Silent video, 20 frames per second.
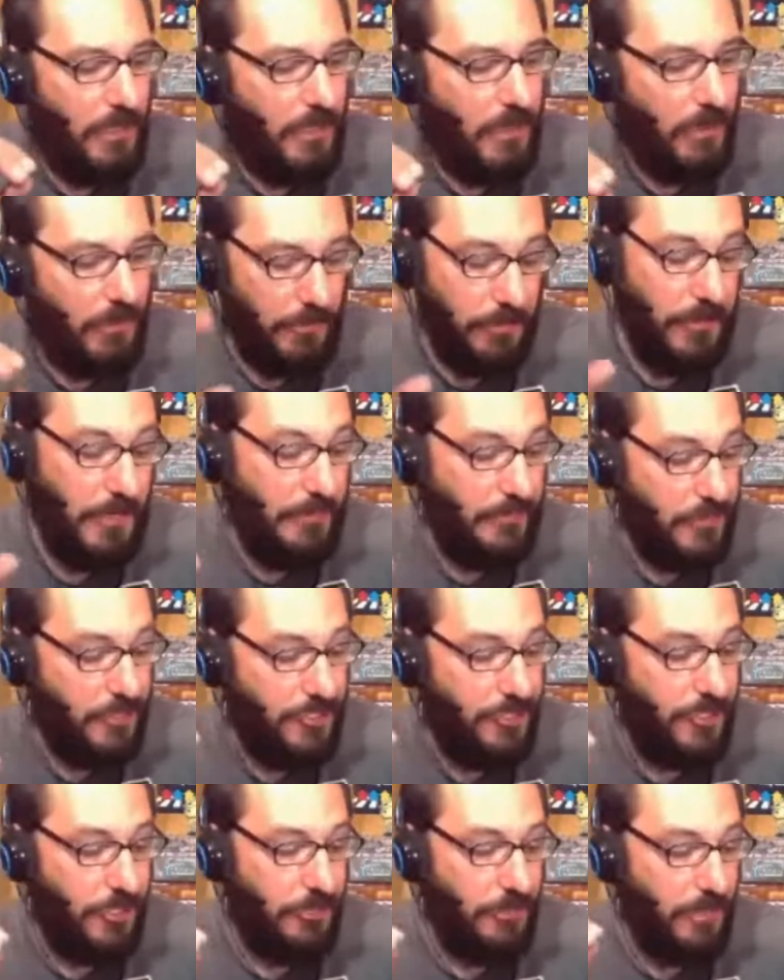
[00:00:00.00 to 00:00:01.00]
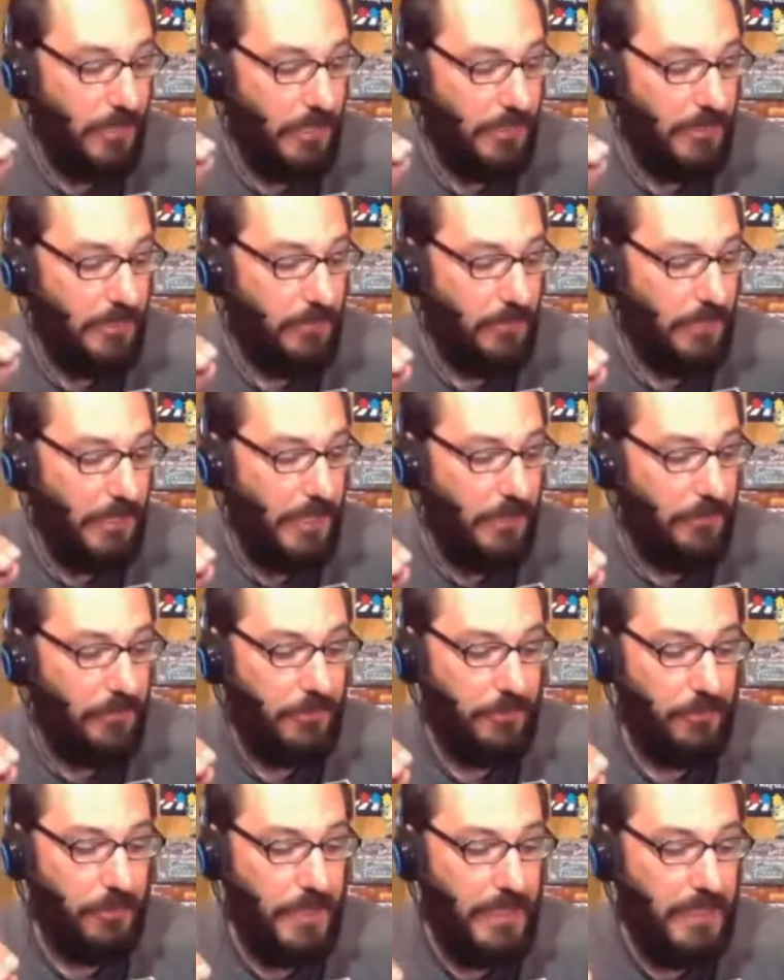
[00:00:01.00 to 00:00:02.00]
or I'm going to have to shoot a little later in
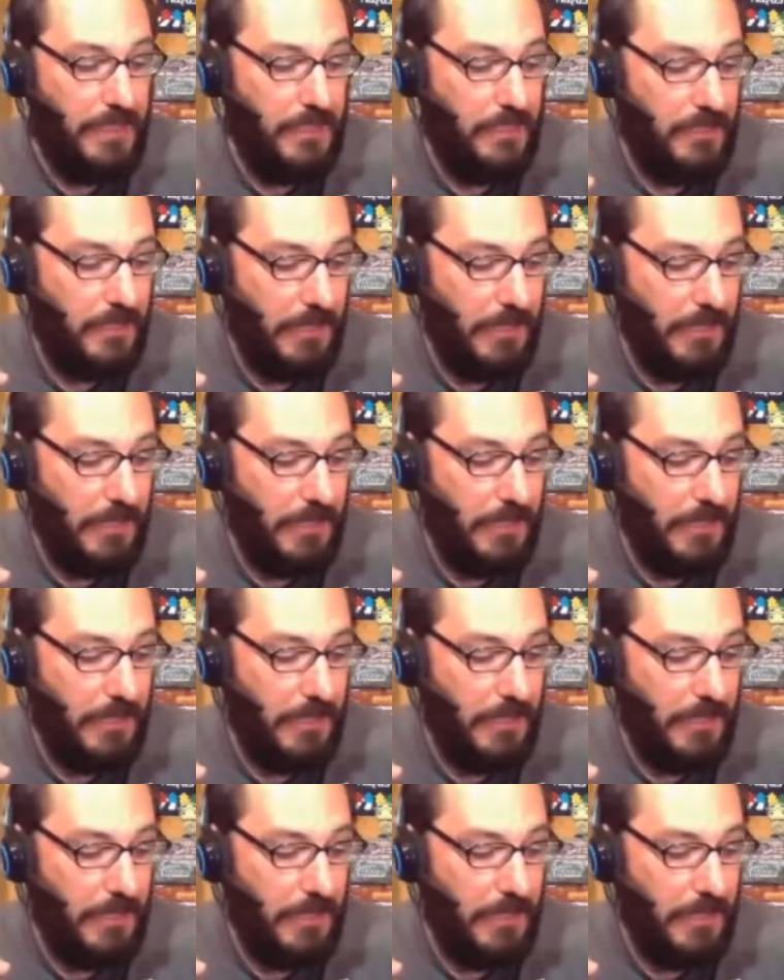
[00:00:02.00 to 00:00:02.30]
the week.